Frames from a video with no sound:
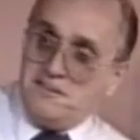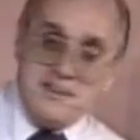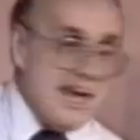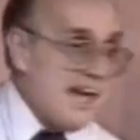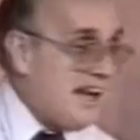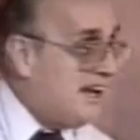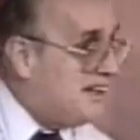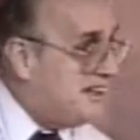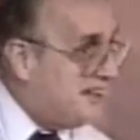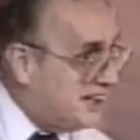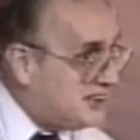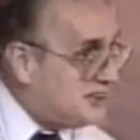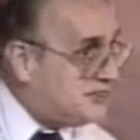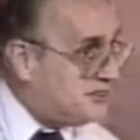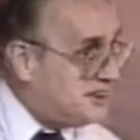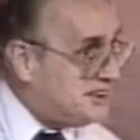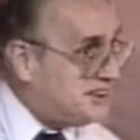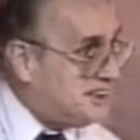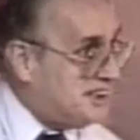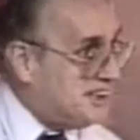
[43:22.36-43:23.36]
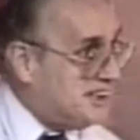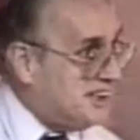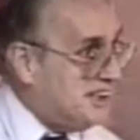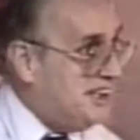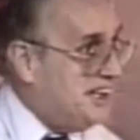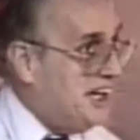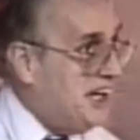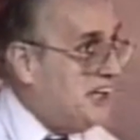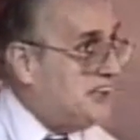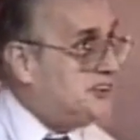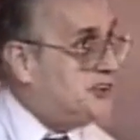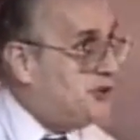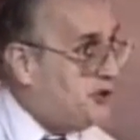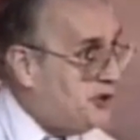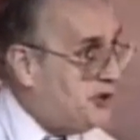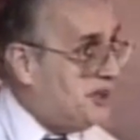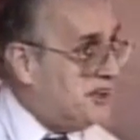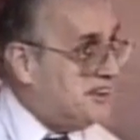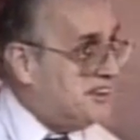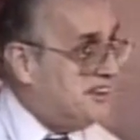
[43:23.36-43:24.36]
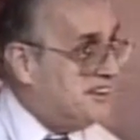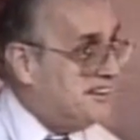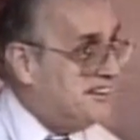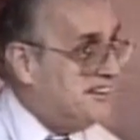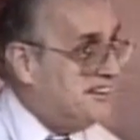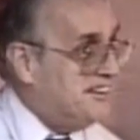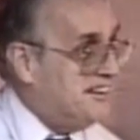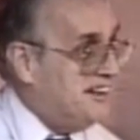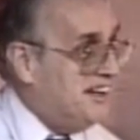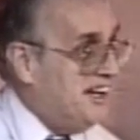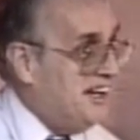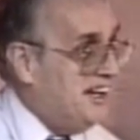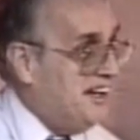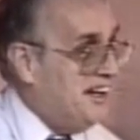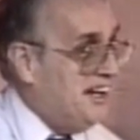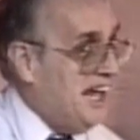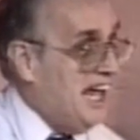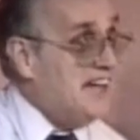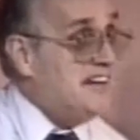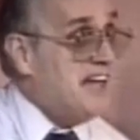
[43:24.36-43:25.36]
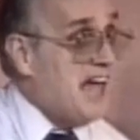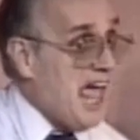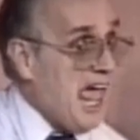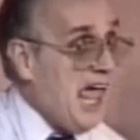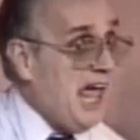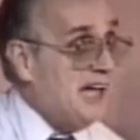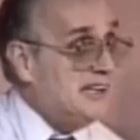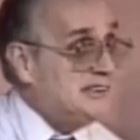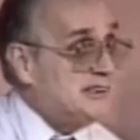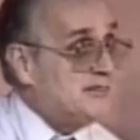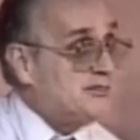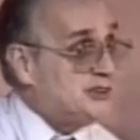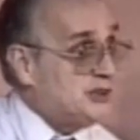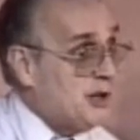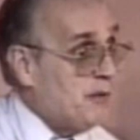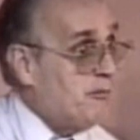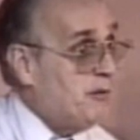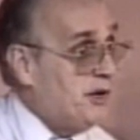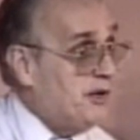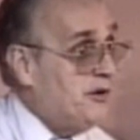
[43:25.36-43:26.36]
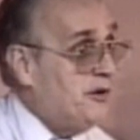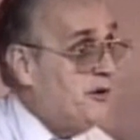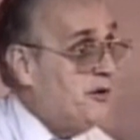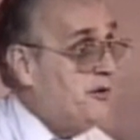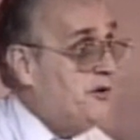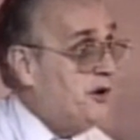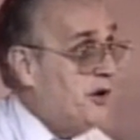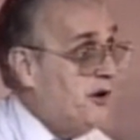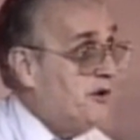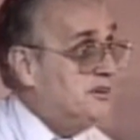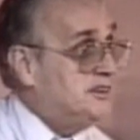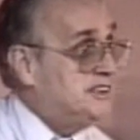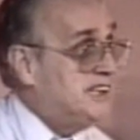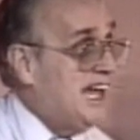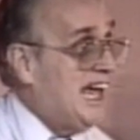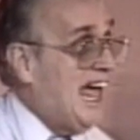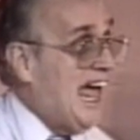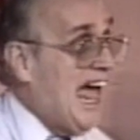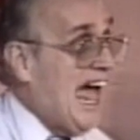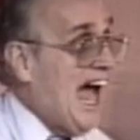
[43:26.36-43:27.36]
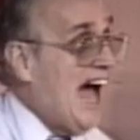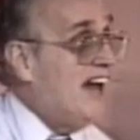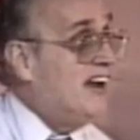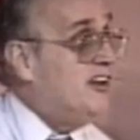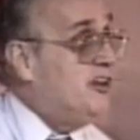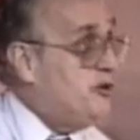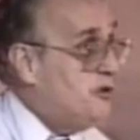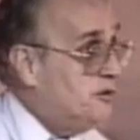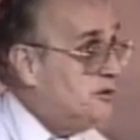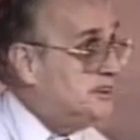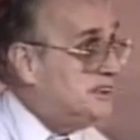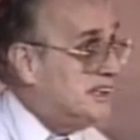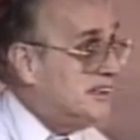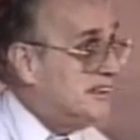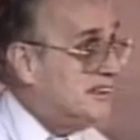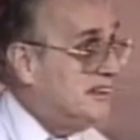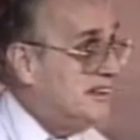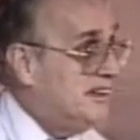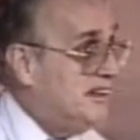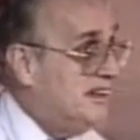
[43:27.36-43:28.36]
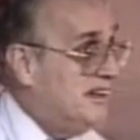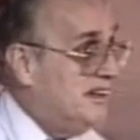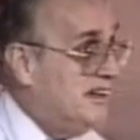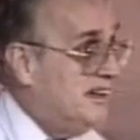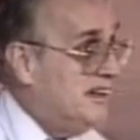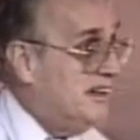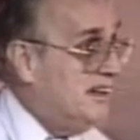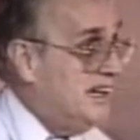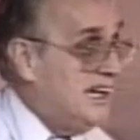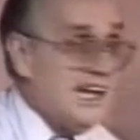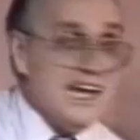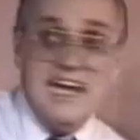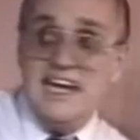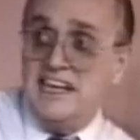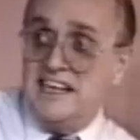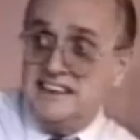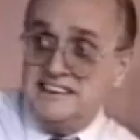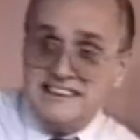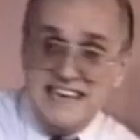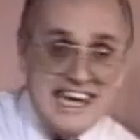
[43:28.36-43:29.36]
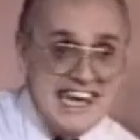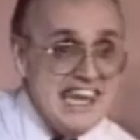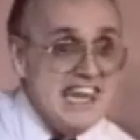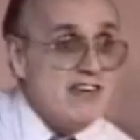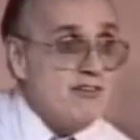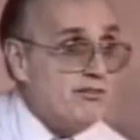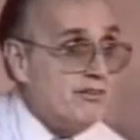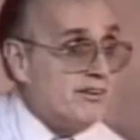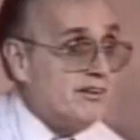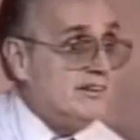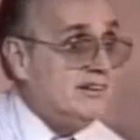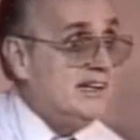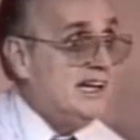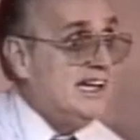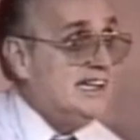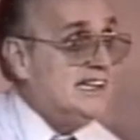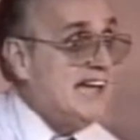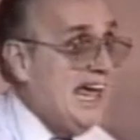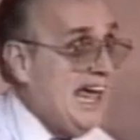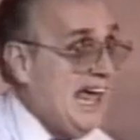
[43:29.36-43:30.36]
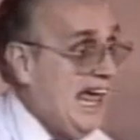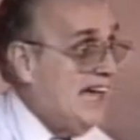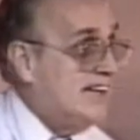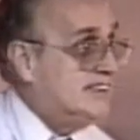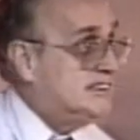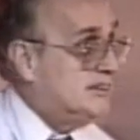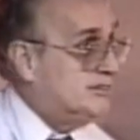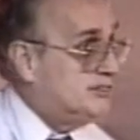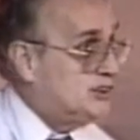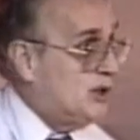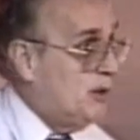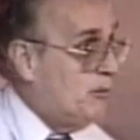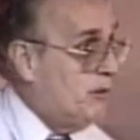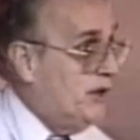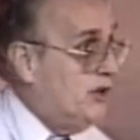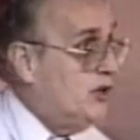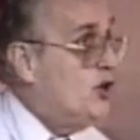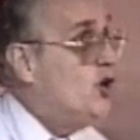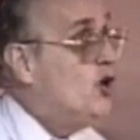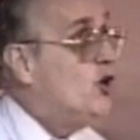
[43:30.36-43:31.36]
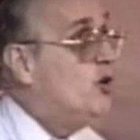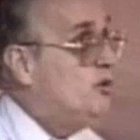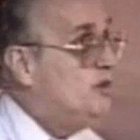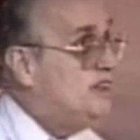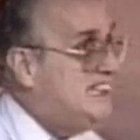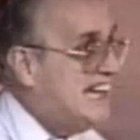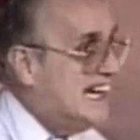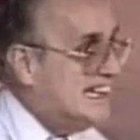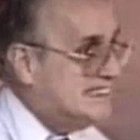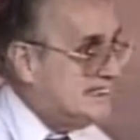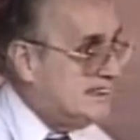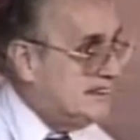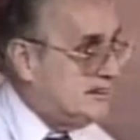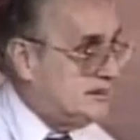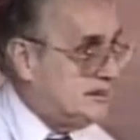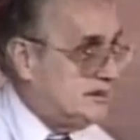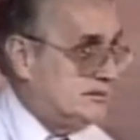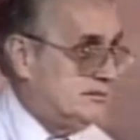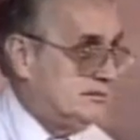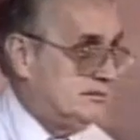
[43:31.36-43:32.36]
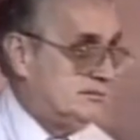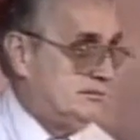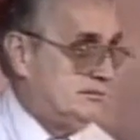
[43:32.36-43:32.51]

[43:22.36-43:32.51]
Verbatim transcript: That electricity is good in the hands of someone who knows how to use it. It is evil in the hands of someone who doesn't.